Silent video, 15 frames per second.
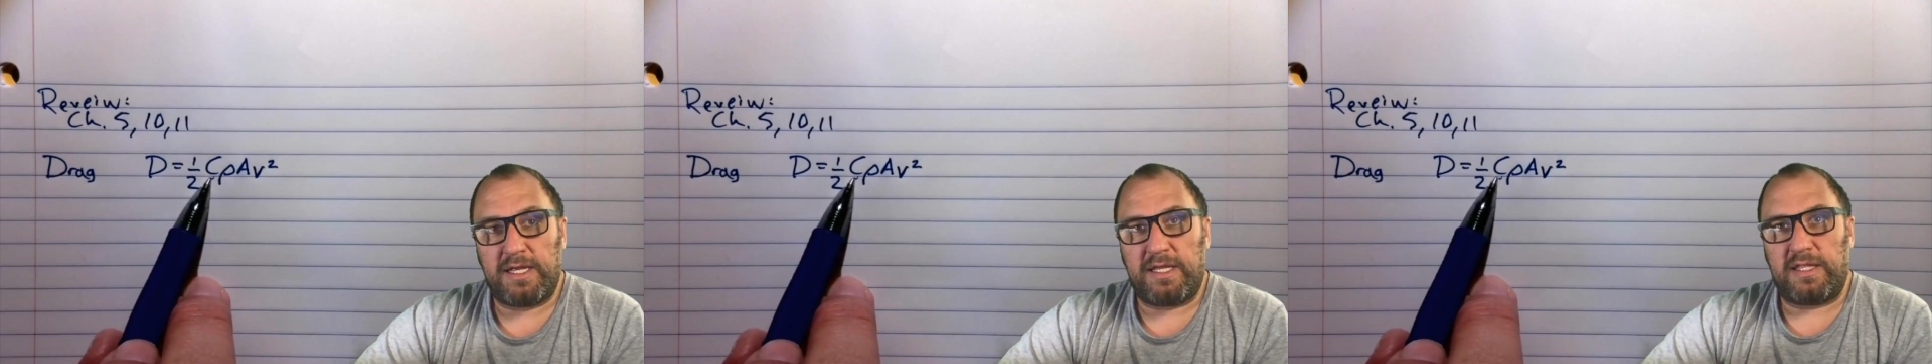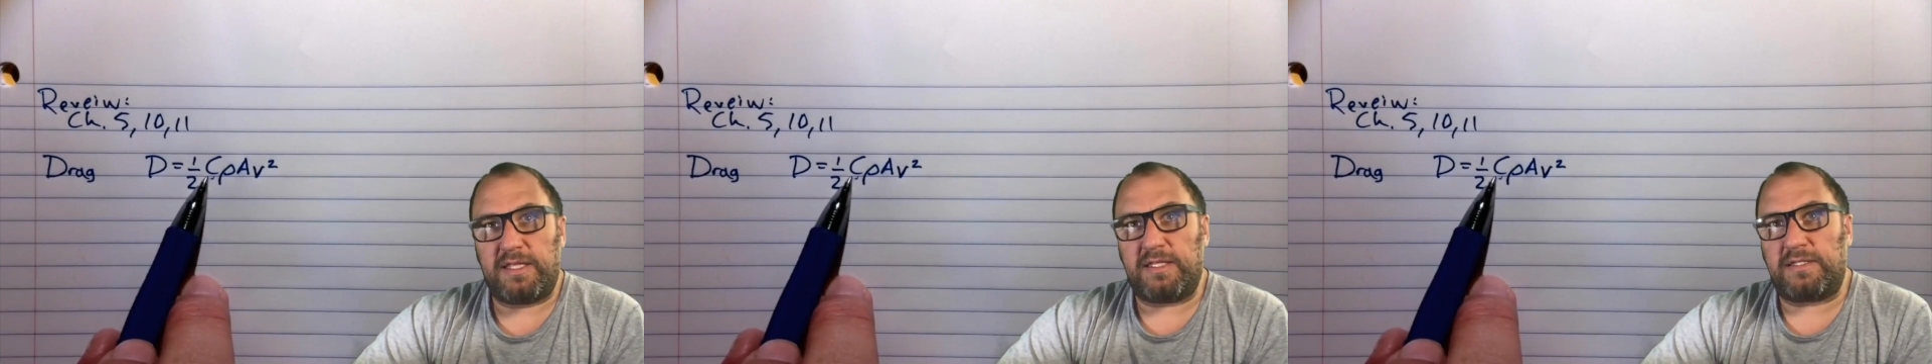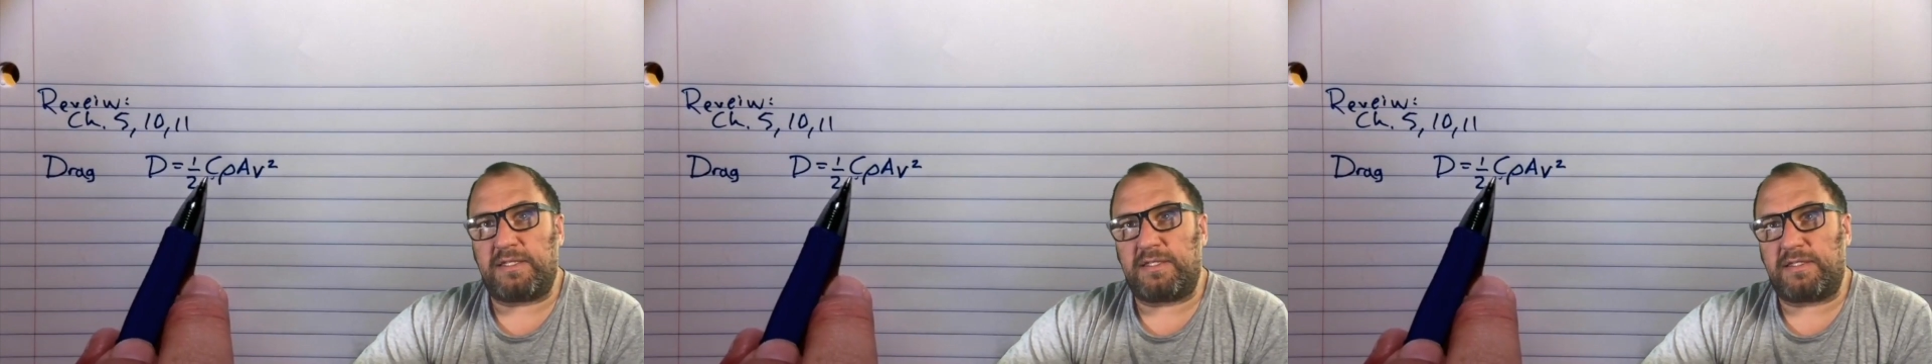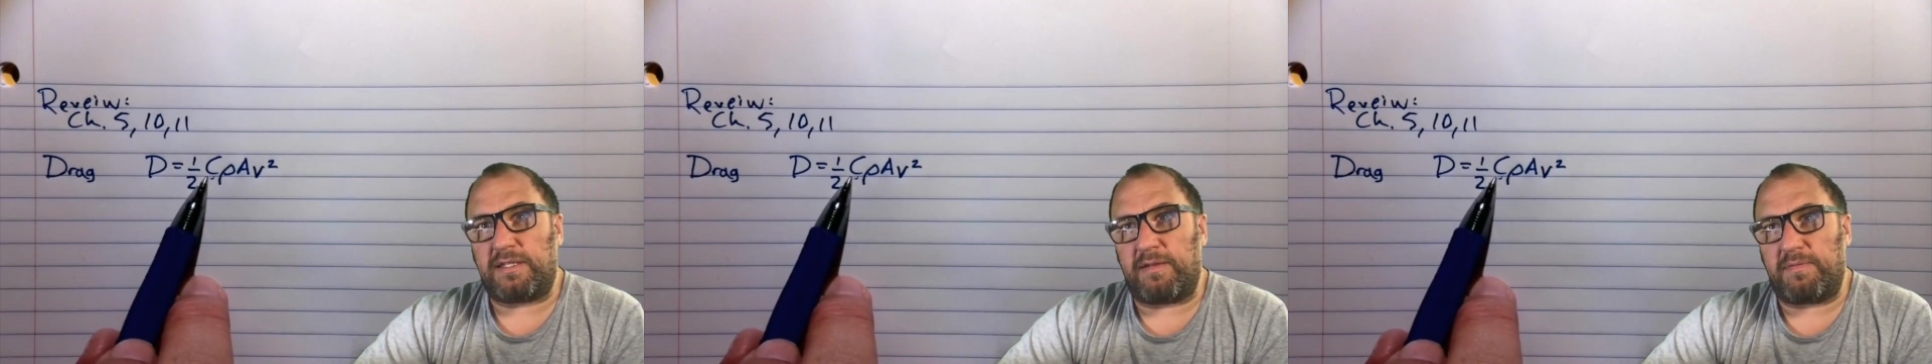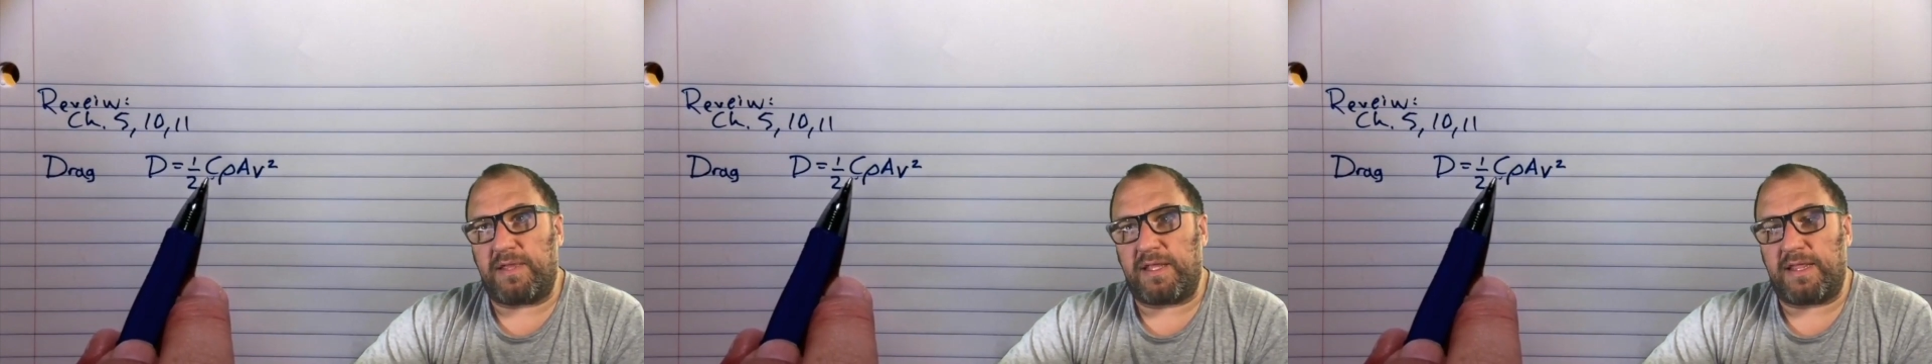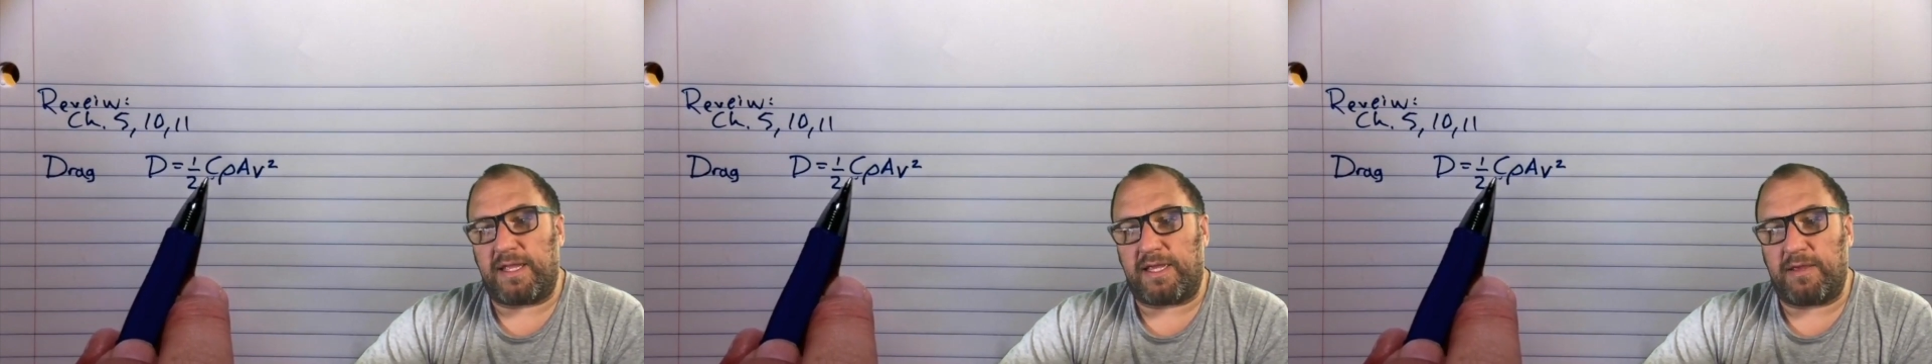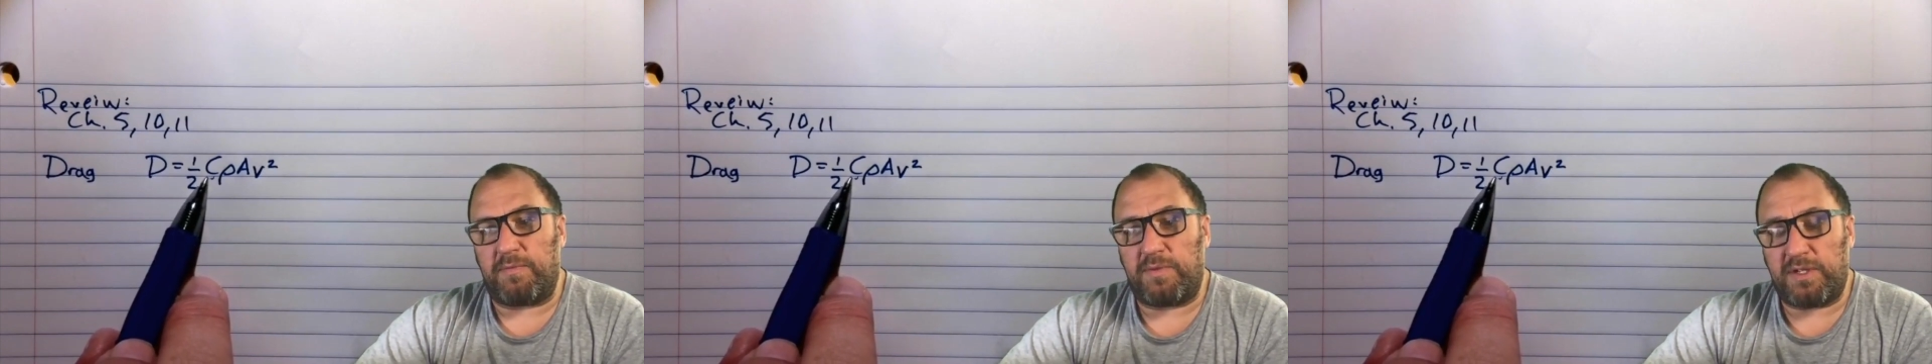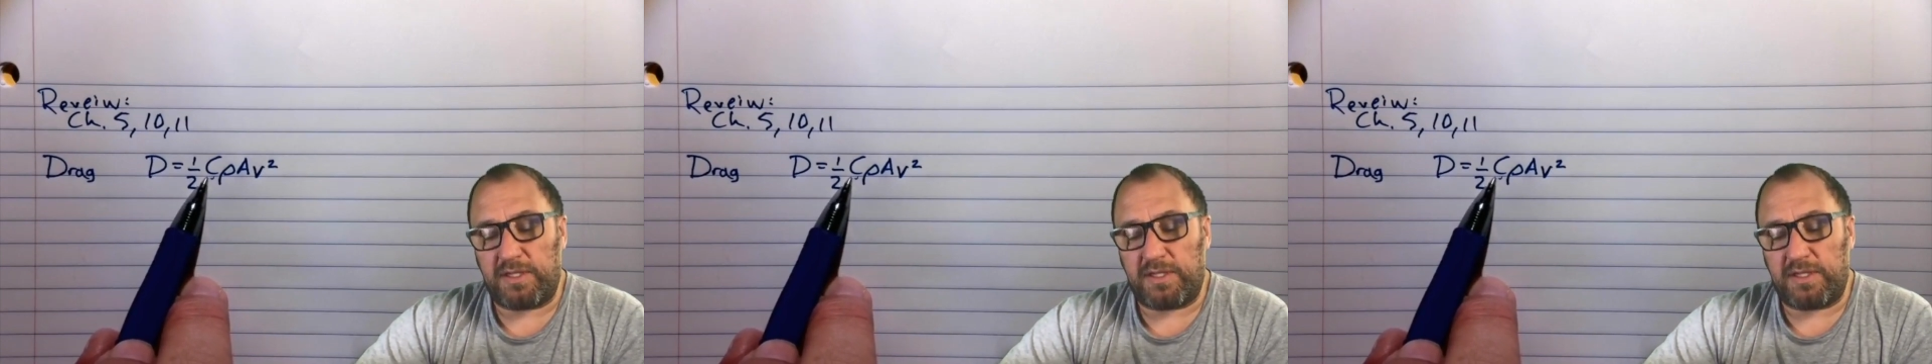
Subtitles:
This is something that can be